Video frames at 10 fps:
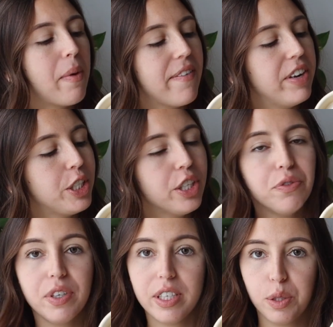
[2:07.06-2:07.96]
My
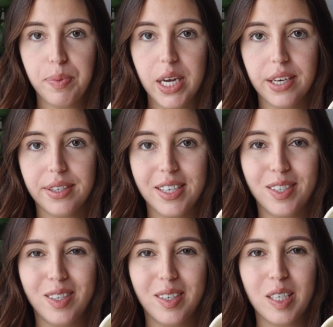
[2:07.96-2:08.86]
vision for this piece is
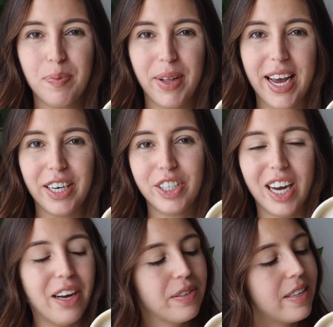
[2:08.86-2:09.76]
to display
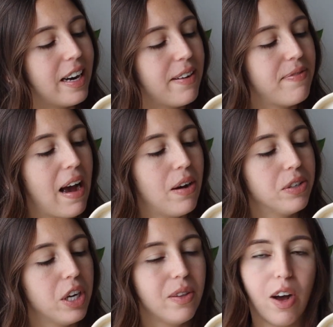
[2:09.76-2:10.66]
shells that I
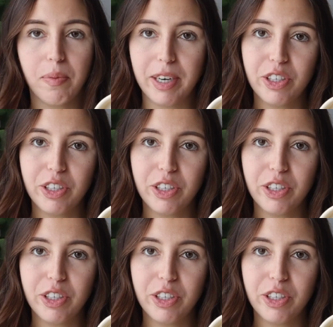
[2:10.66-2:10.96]
found along my